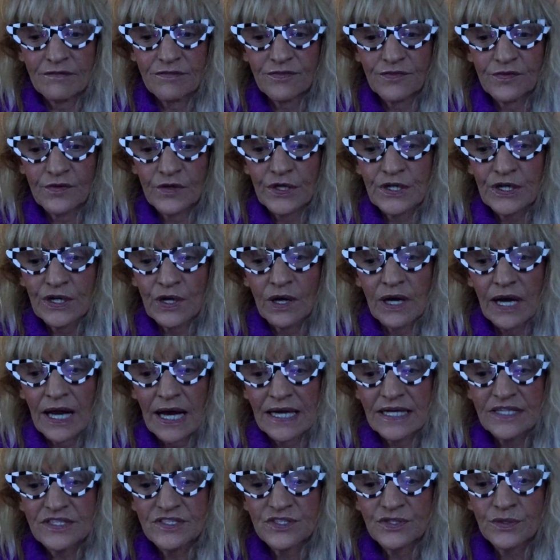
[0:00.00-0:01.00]
for your
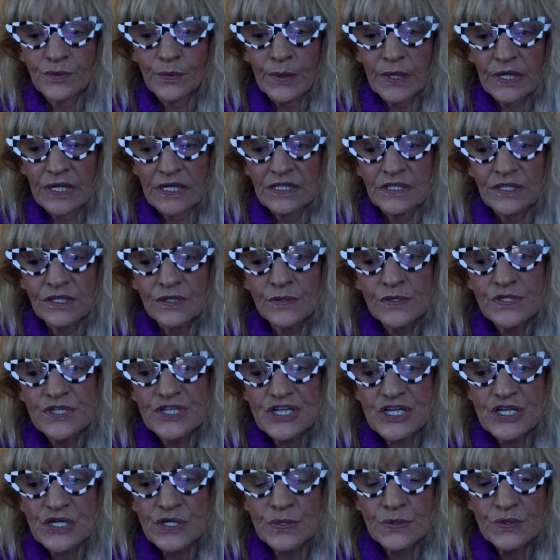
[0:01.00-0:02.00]
light to wear new
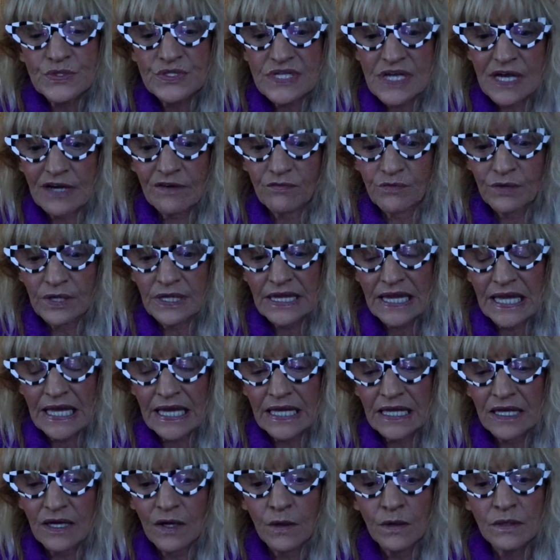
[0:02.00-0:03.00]
shoes every
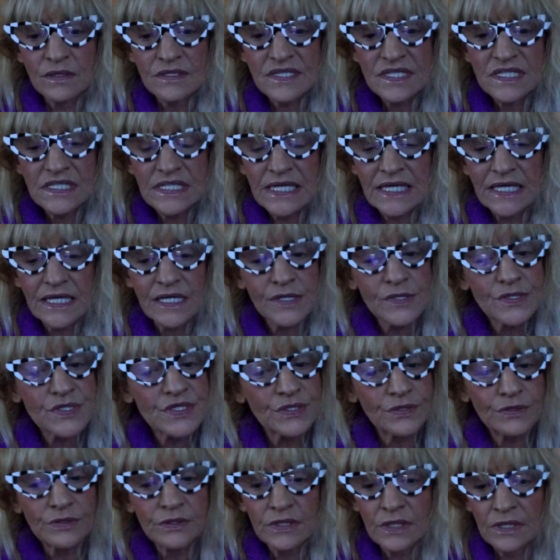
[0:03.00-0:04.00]
day. Old sneakers
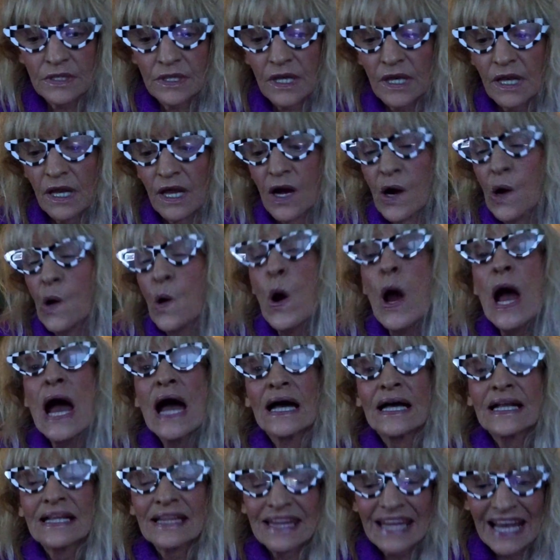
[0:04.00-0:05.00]
do not allow
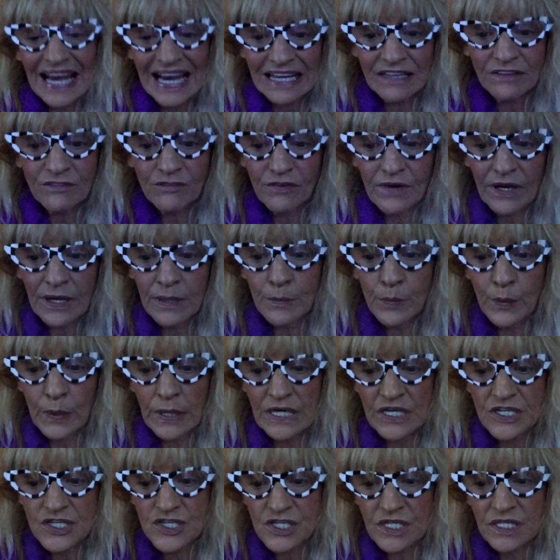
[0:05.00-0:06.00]
that
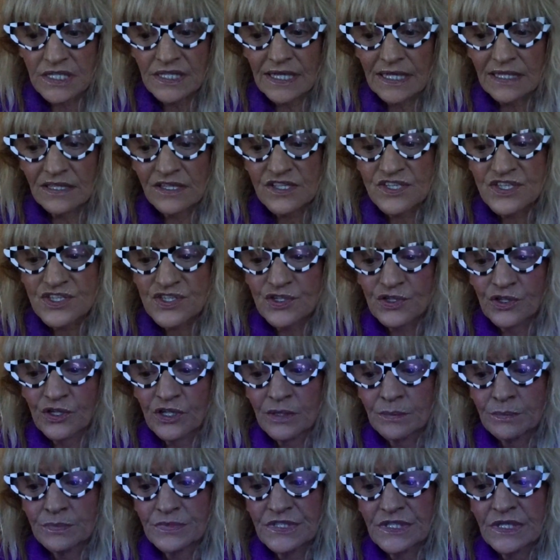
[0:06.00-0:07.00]
vibration that is
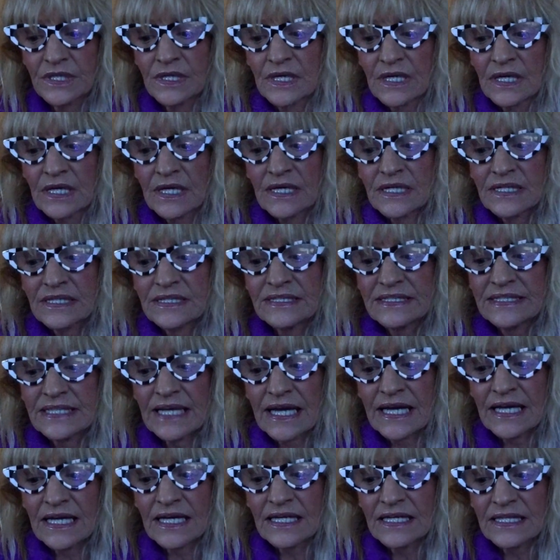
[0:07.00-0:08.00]
termed
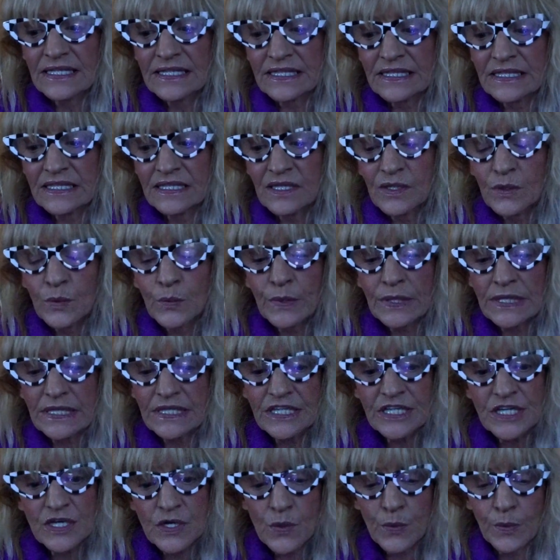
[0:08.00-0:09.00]
daily
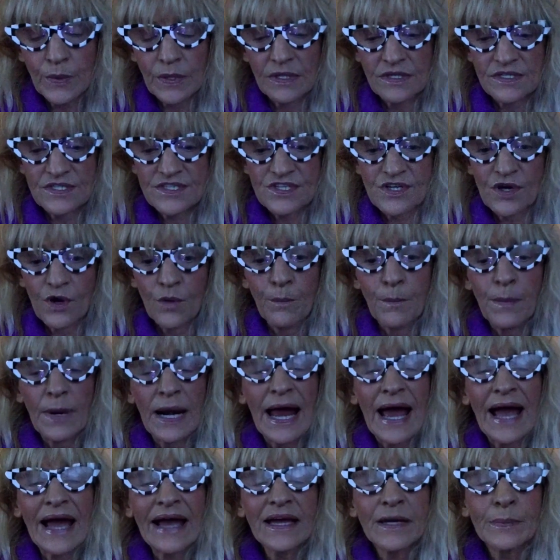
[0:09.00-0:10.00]
renewal. So
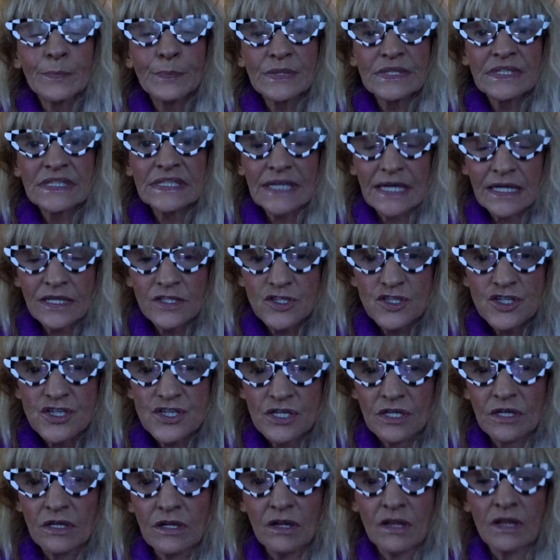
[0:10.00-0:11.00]
black
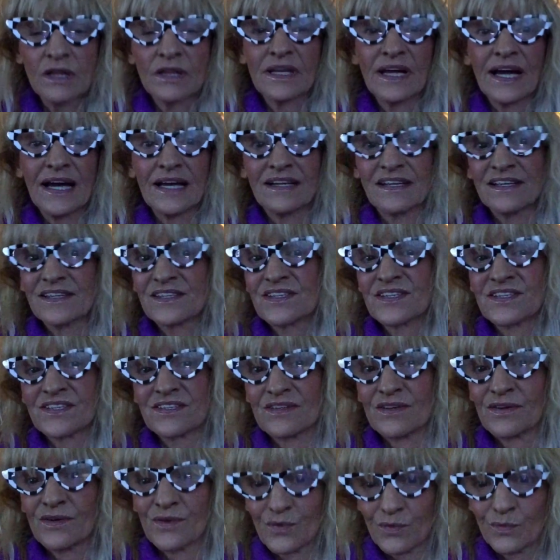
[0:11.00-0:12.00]
potential that is
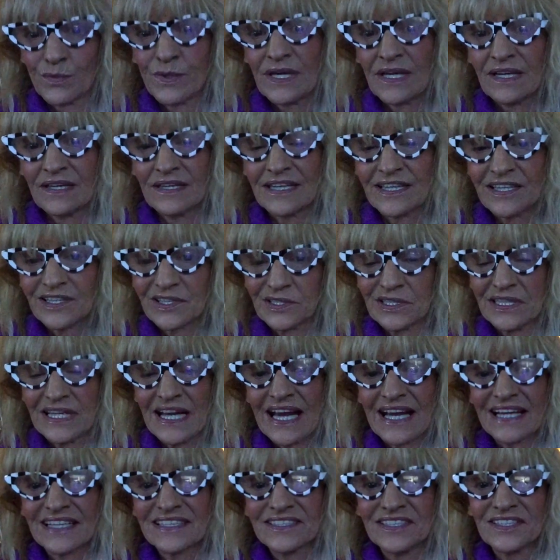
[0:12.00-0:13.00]
really
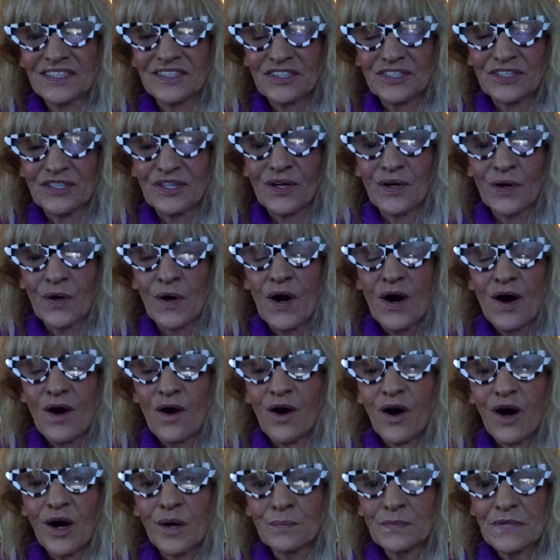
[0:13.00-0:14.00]
connected to your
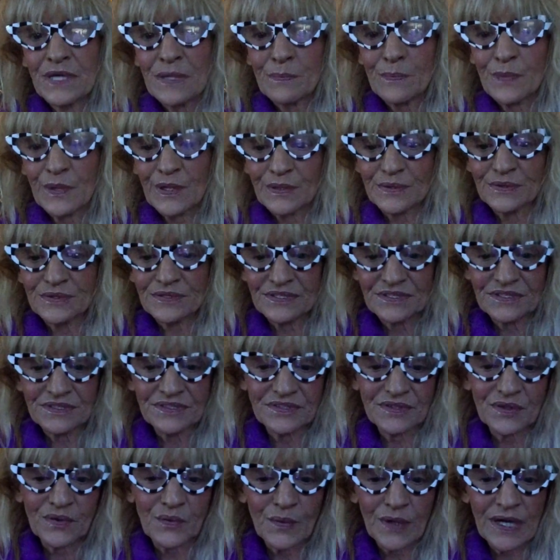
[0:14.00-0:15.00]

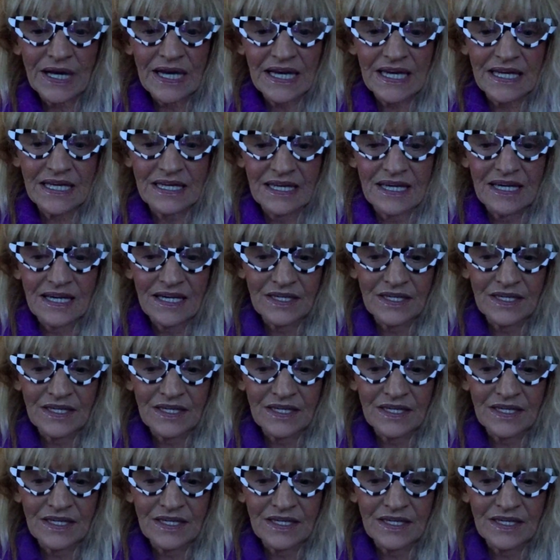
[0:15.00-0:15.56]
omnipotent way